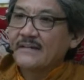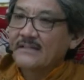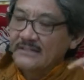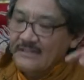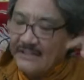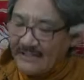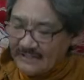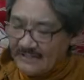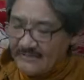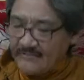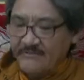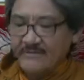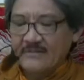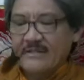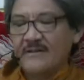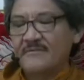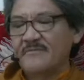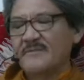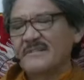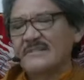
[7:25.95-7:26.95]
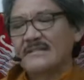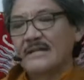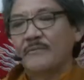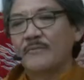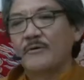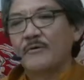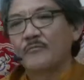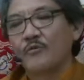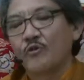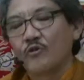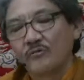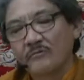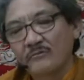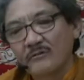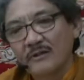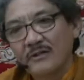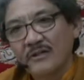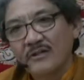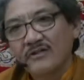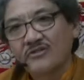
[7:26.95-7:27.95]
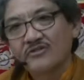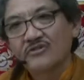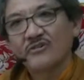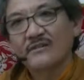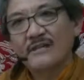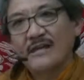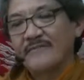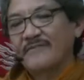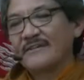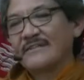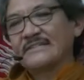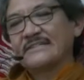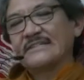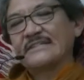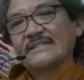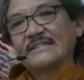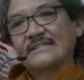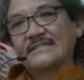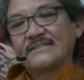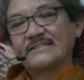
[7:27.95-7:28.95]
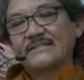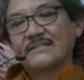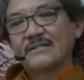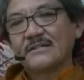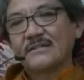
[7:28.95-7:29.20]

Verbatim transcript: that, that must never go, so never cease.